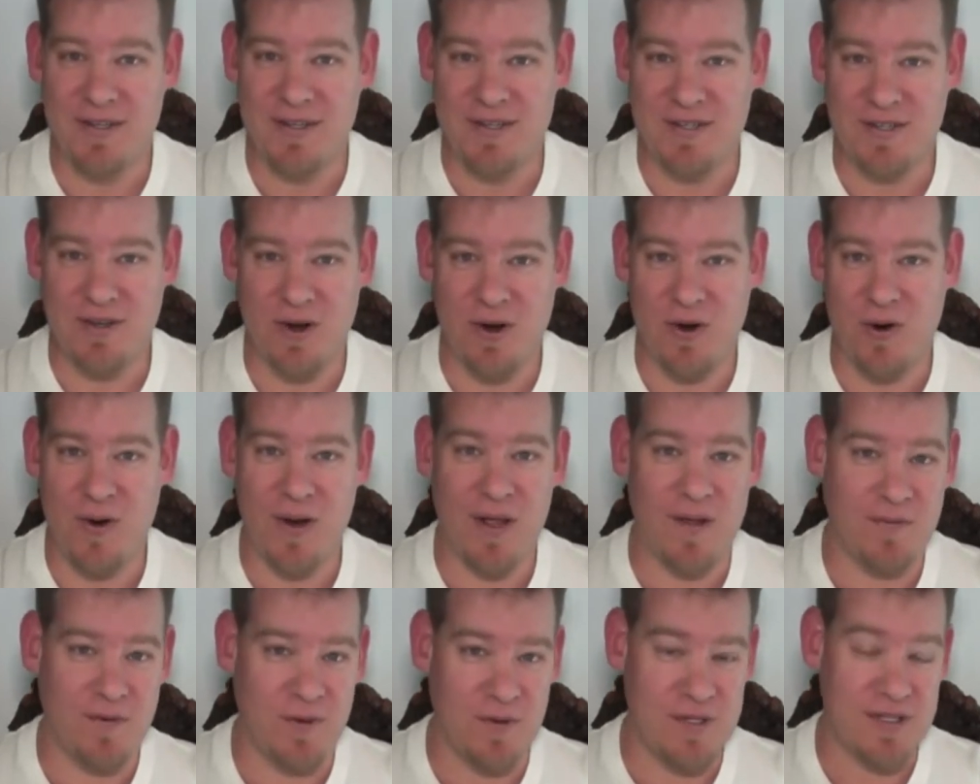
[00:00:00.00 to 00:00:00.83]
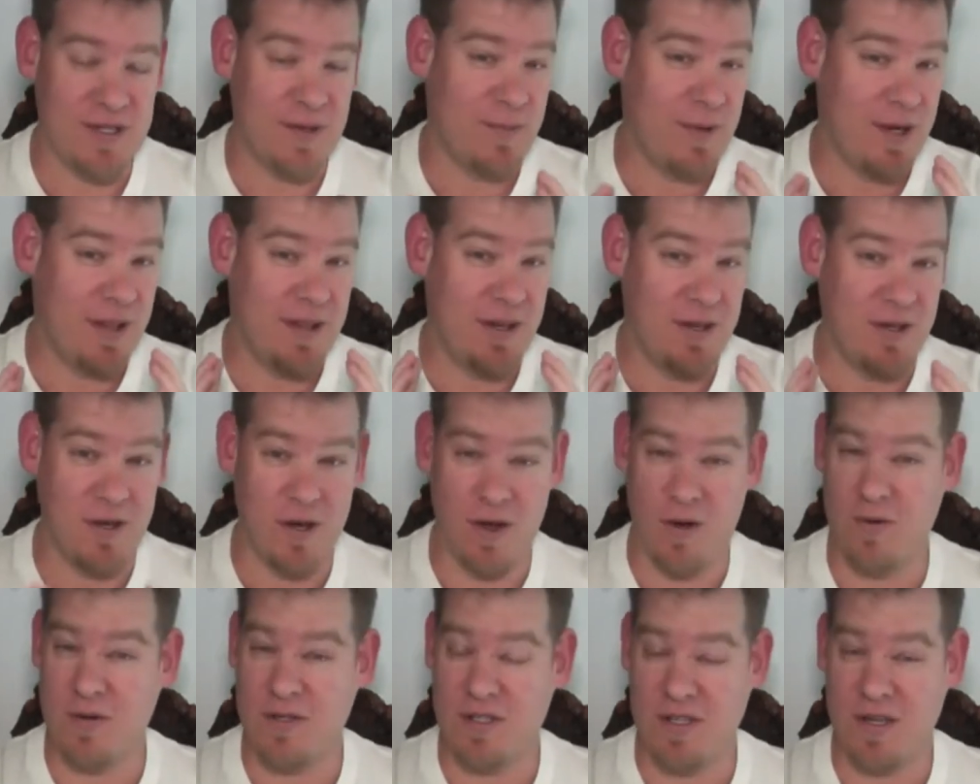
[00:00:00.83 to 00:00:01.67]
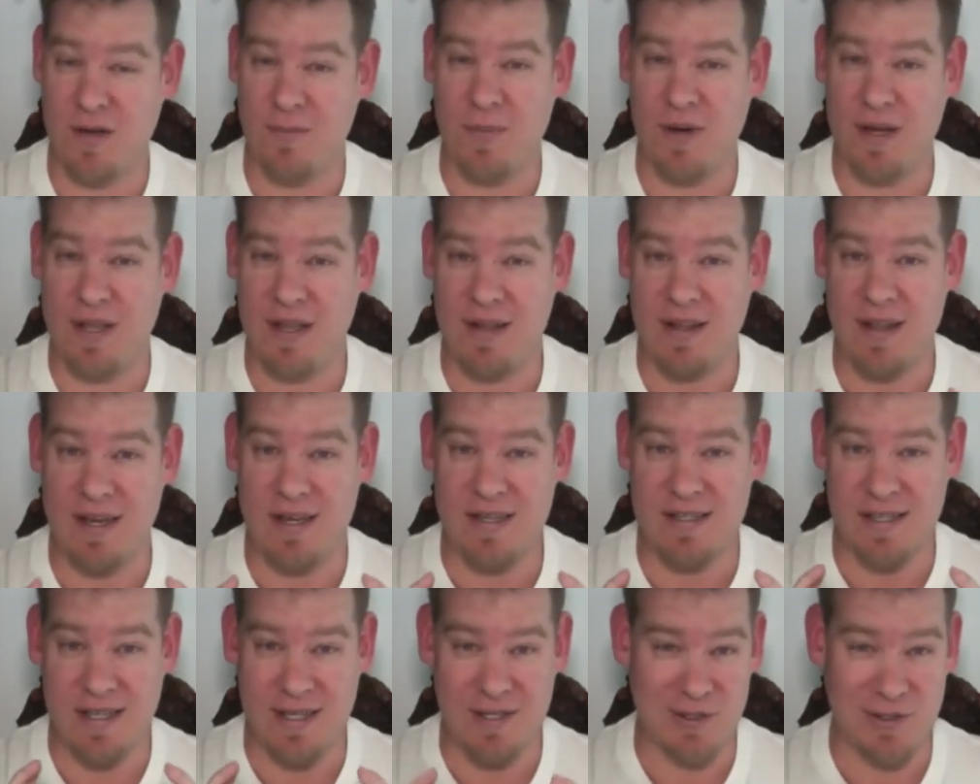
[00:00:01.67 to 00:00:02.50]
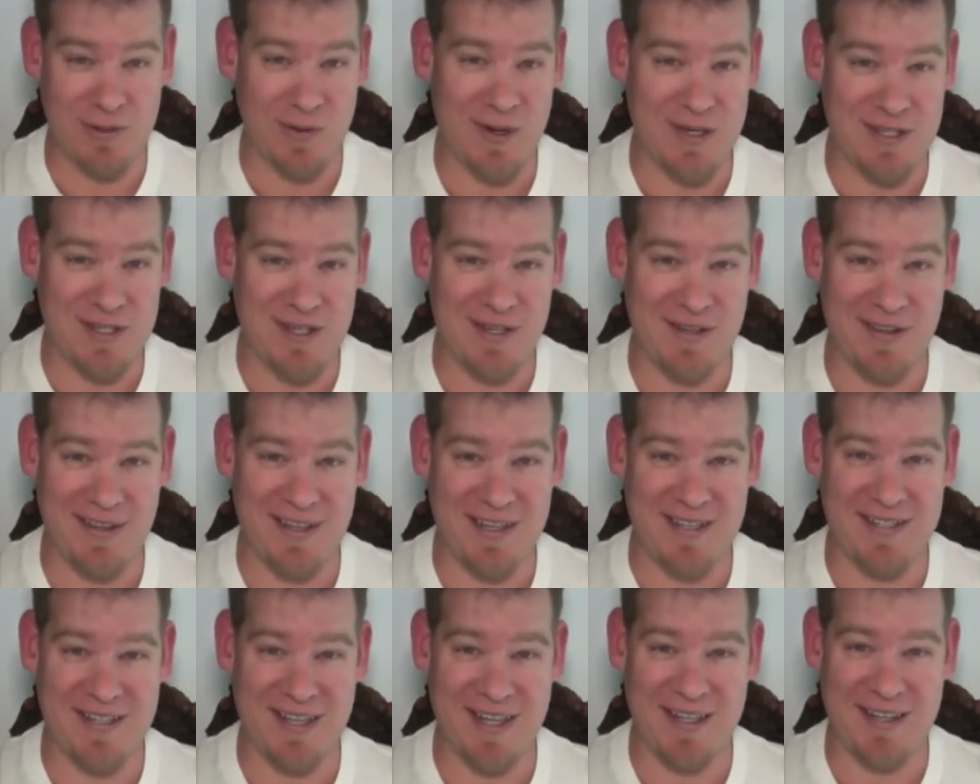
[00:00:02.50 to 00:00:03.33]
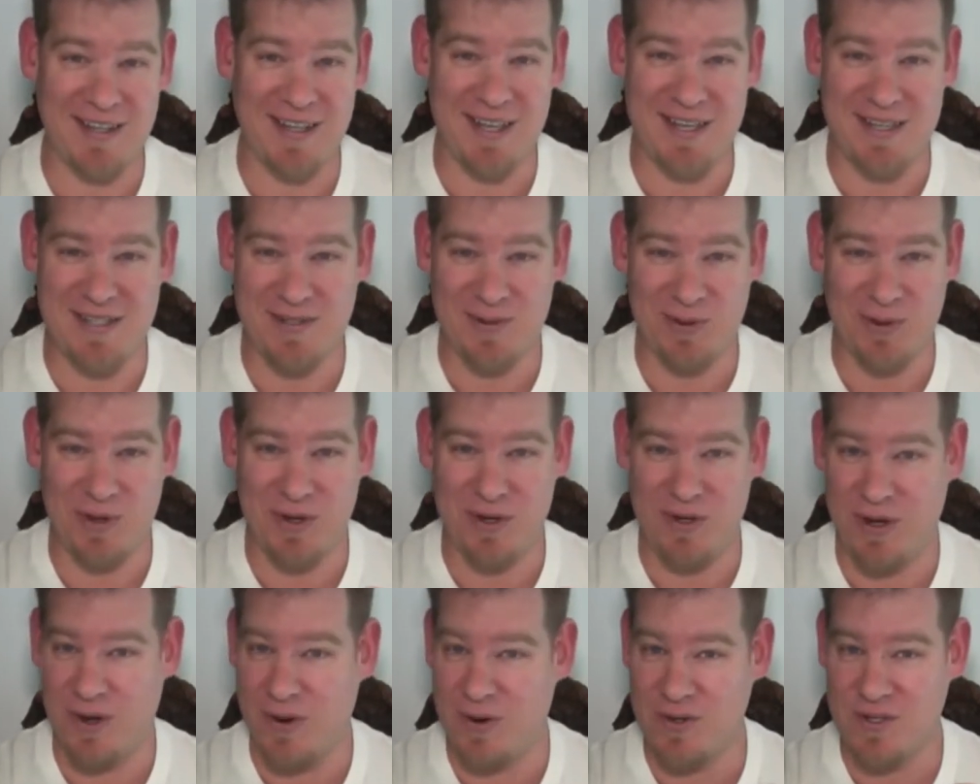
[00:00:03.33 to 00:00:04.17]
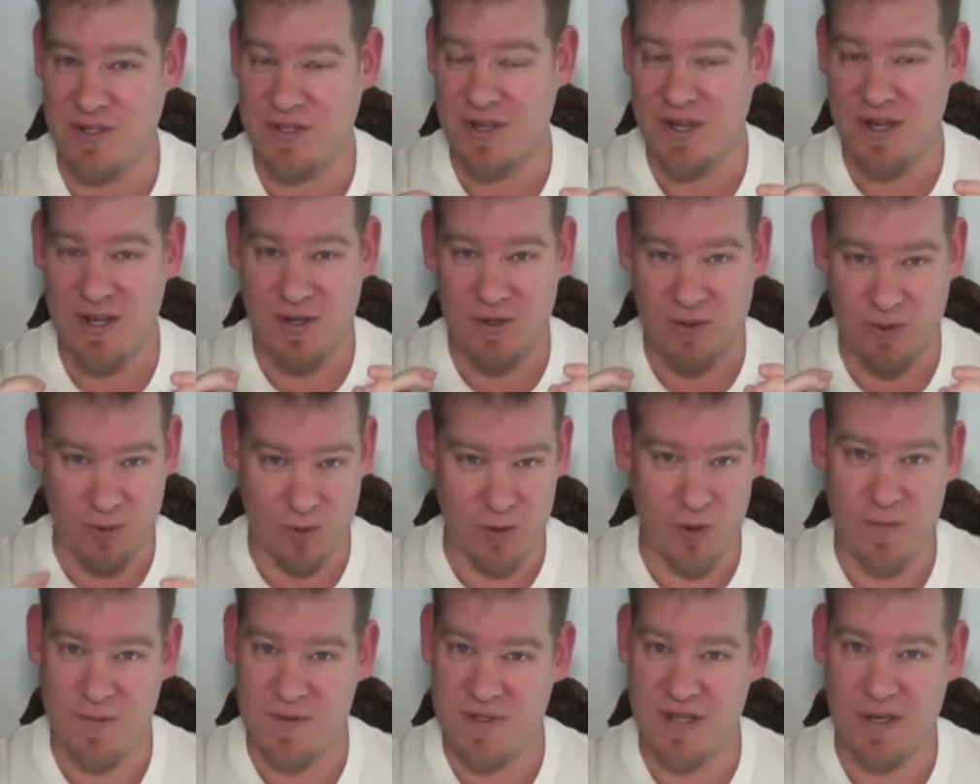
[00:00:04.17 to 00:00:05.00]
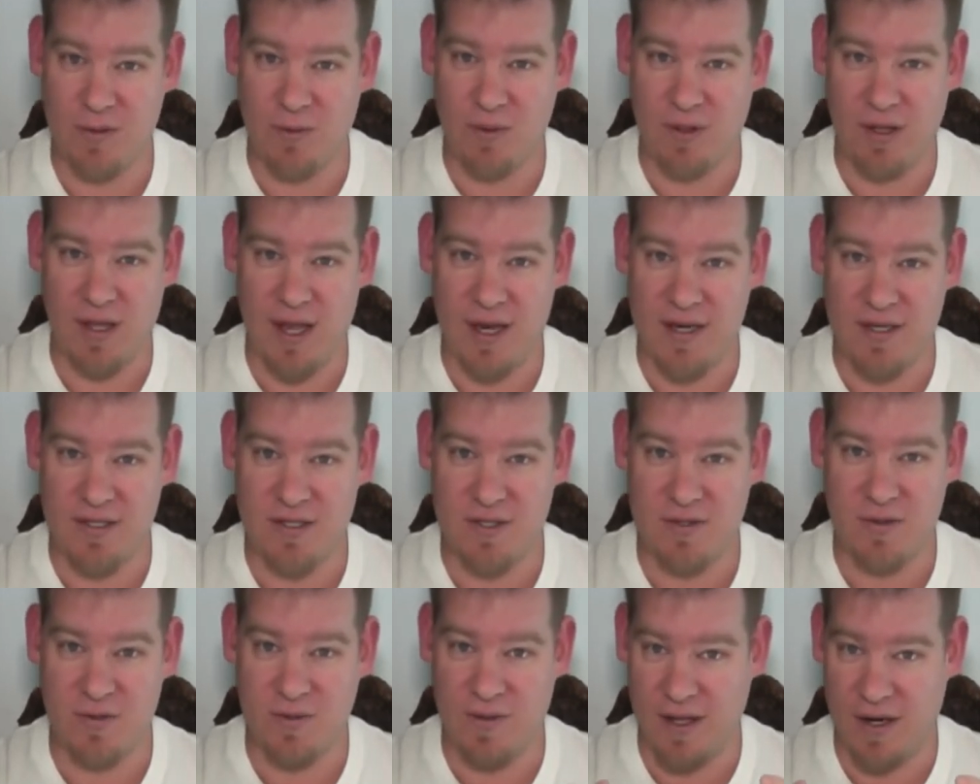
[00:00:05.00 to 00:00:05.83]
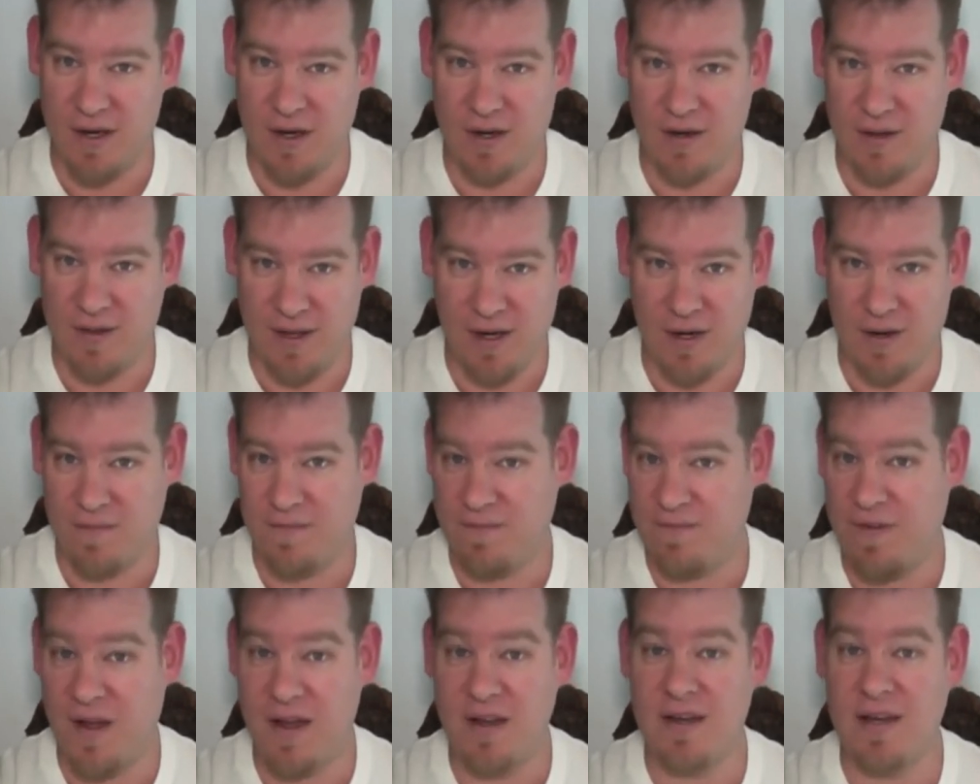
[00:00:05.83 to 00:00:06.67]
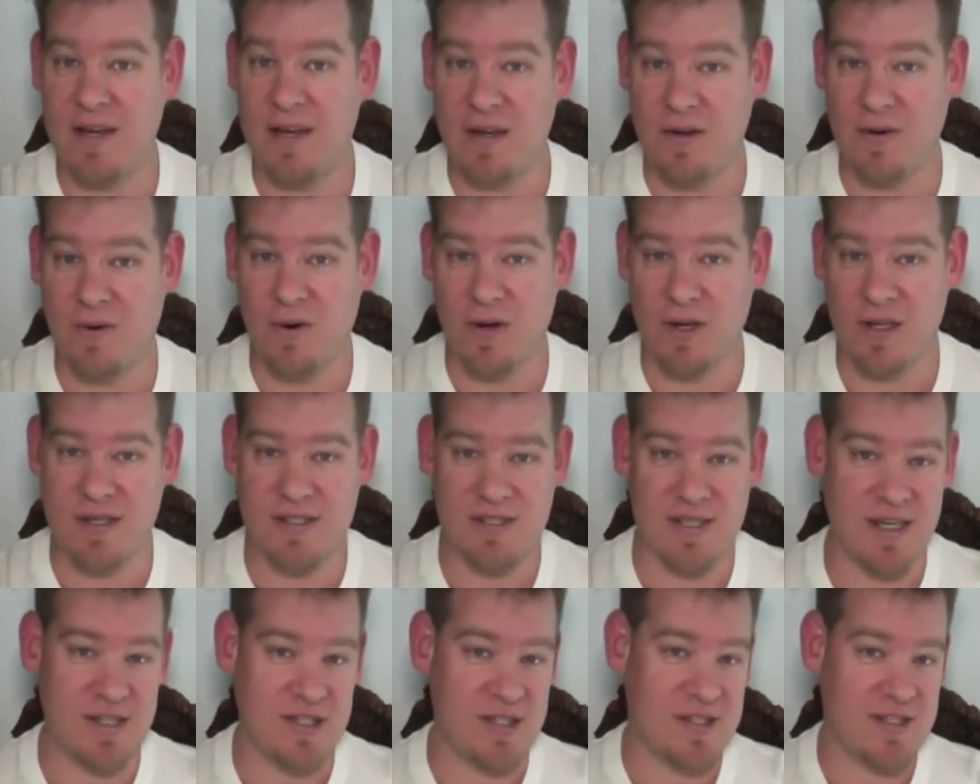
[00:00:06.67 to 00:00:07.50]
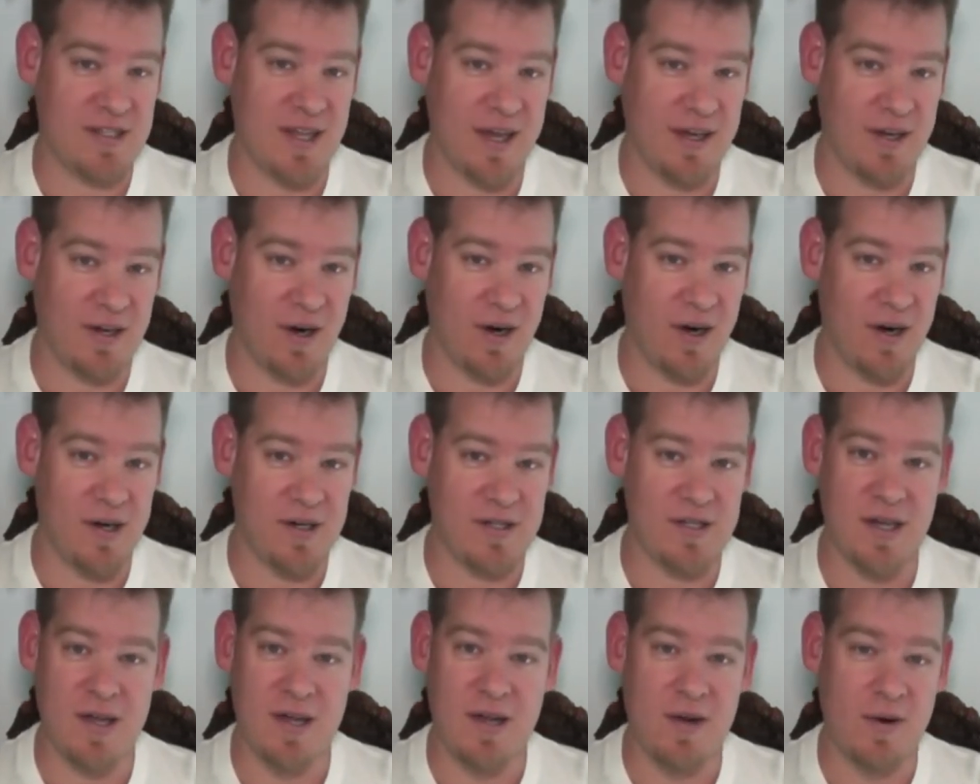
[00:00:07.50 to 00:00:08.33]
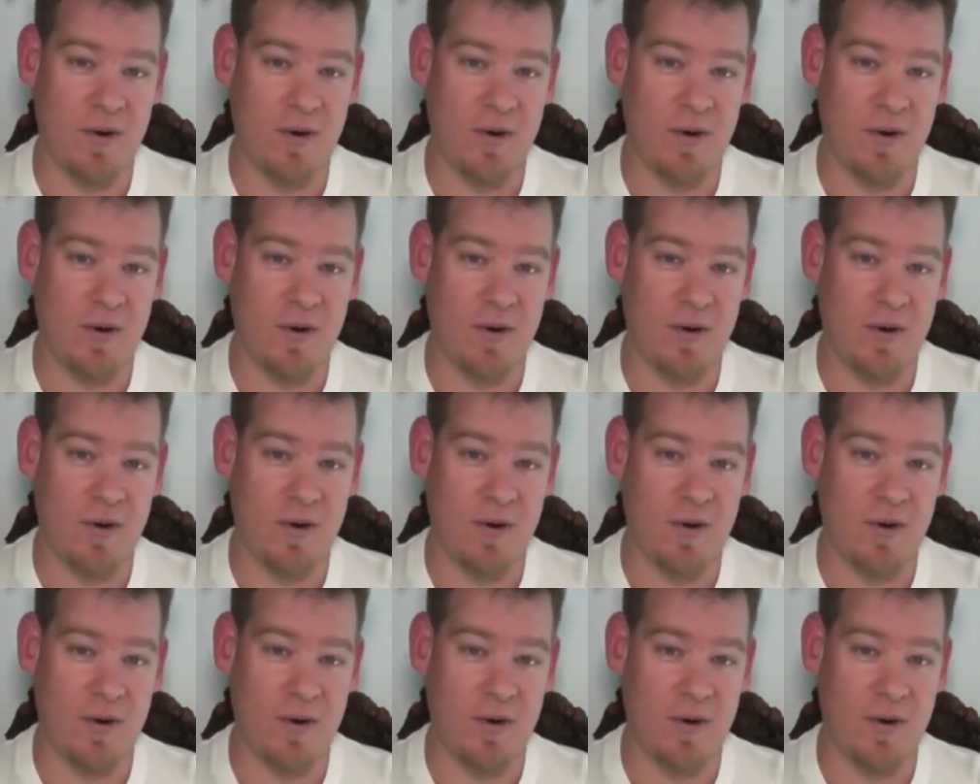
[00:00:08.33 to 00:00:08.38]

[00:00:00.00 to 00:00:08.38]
So if you're somebody that knows somebody that is interested in things like this, or knows groups that would like to, that are funding organizations like ours,